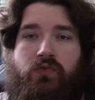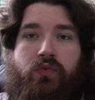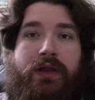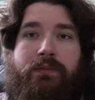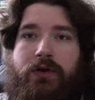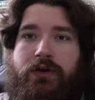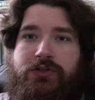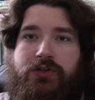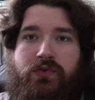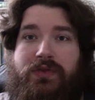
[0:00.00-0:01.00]

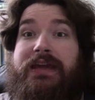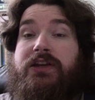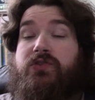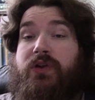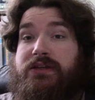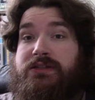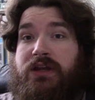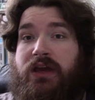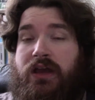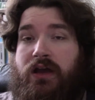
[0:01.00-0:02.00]
reimburse you the interest
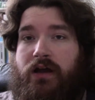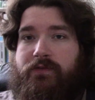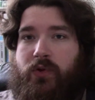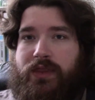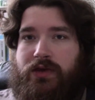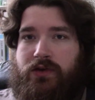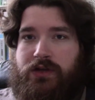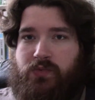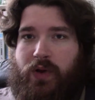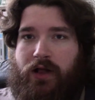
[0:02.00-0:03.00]
of what they took
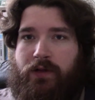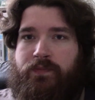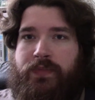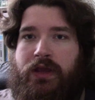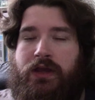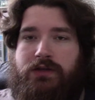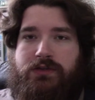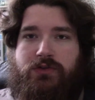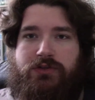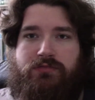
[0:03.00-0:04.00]
as well.
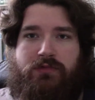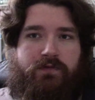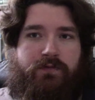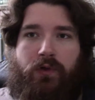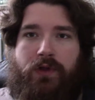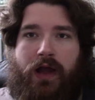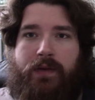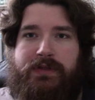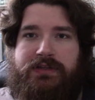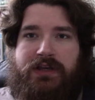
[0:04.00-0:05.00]
So just full
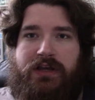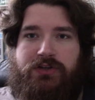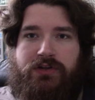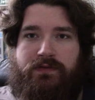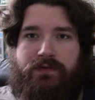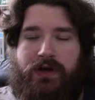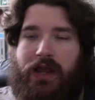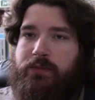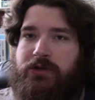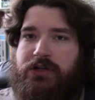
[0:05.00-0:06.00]
compensation for
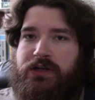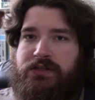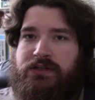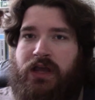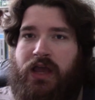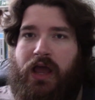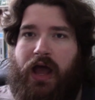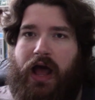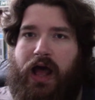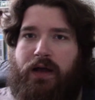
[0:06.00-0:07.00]
damages.
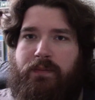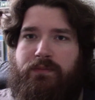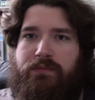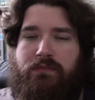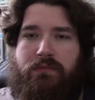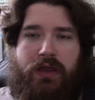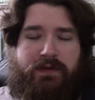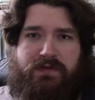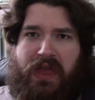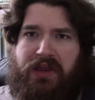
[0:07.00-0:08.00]

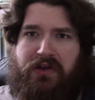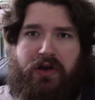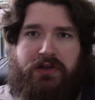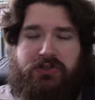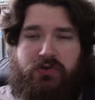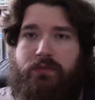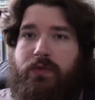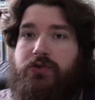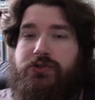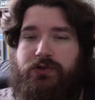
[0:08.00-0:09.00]
If they caused you
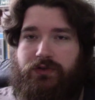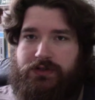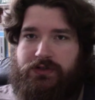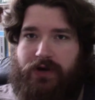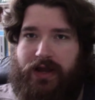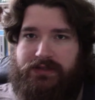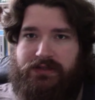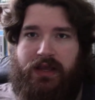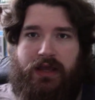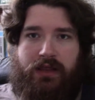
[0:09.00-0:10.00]
emotional distress,
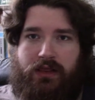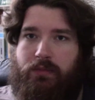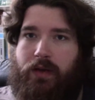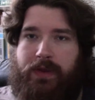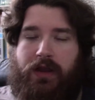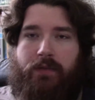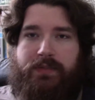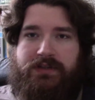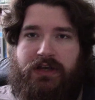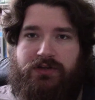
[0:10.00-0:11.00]
there might be
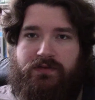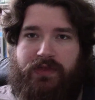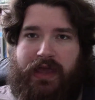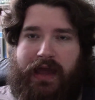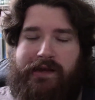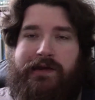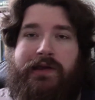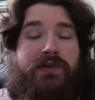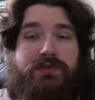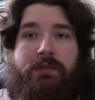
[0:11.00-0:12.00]
compensation for that.
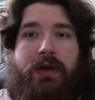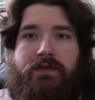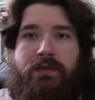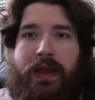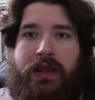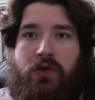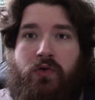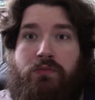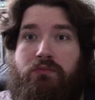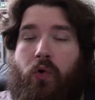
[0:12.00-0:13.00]
So they might have to pay
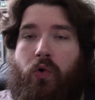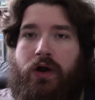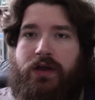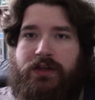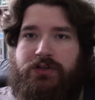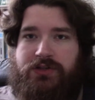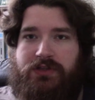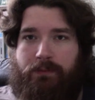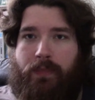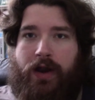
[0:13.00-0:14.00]
you more than just
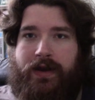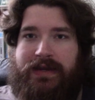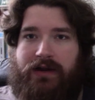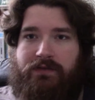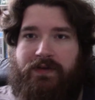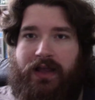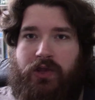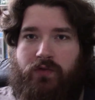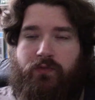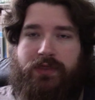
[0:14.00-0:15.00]
the monetary
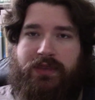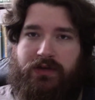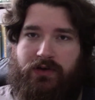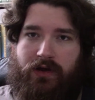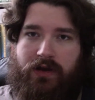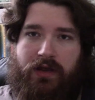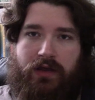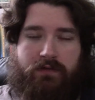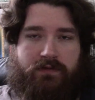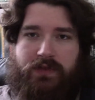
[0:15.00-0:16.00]
value of what they took.
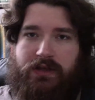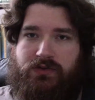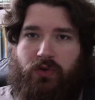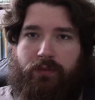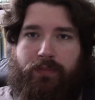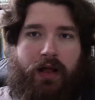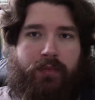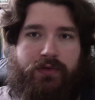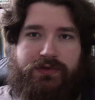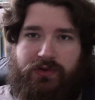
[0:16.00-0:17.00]
If they stole a
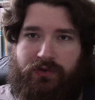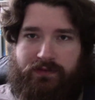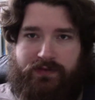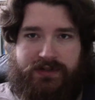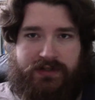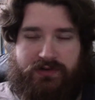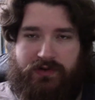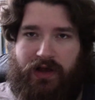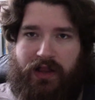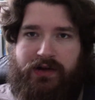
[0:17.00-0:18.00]
bauble, sold it for
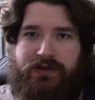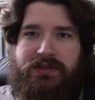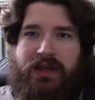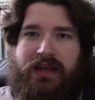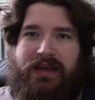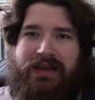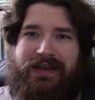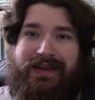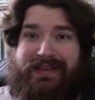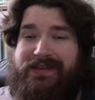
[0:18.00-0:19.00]
$600,
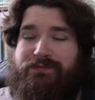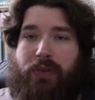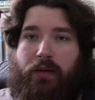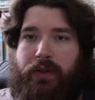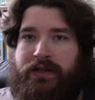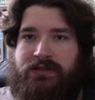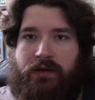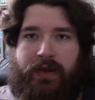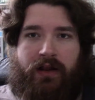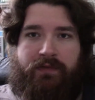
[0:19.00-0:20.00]
and the bauble had
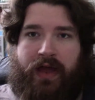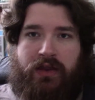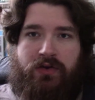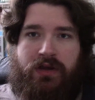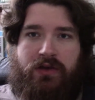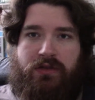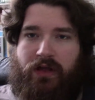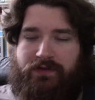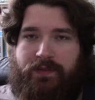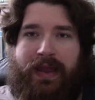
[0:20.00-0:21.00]
sentimental value to you,
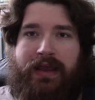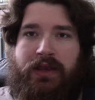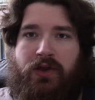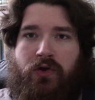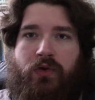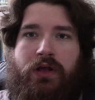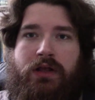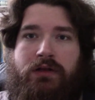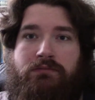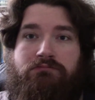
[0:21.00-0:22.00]
they'll have to pay you
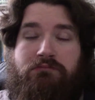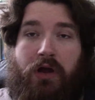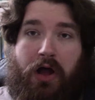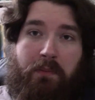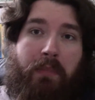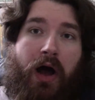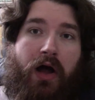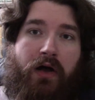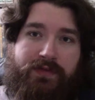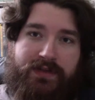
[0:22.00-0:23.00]

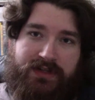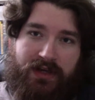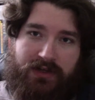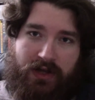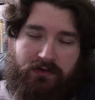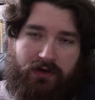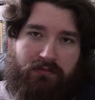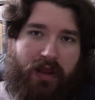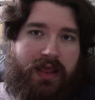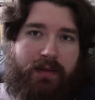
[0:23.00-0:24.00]
above the $600.
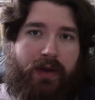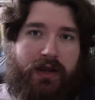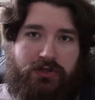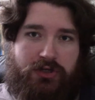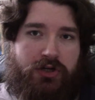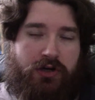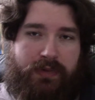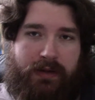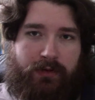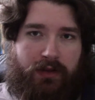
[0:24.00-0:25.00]
And that might deter
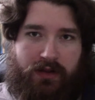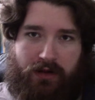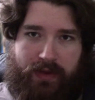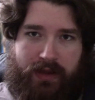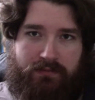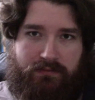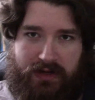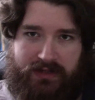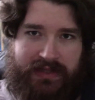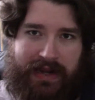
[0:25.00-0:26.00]
people a little bit,
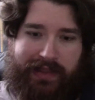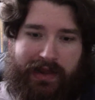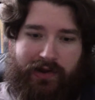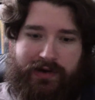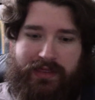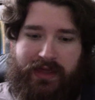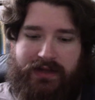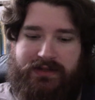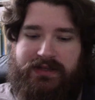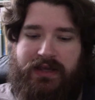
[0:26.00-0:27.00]
because that'll add on to
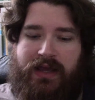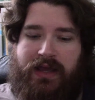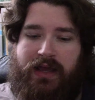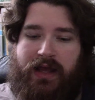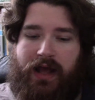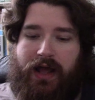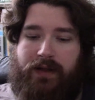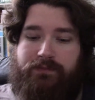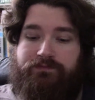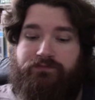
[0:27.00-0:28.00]
things.
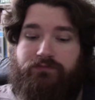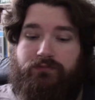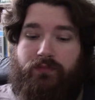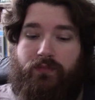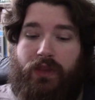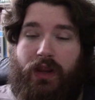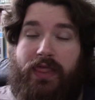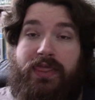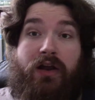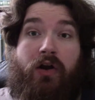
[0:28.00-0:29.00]

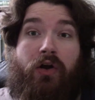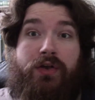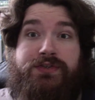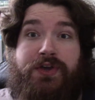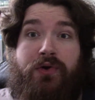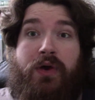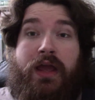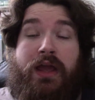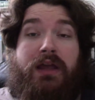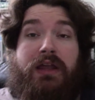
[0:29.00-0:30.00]
There are also
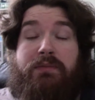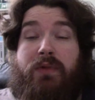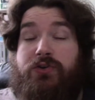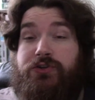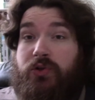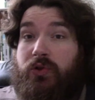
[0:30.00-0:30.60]
emotional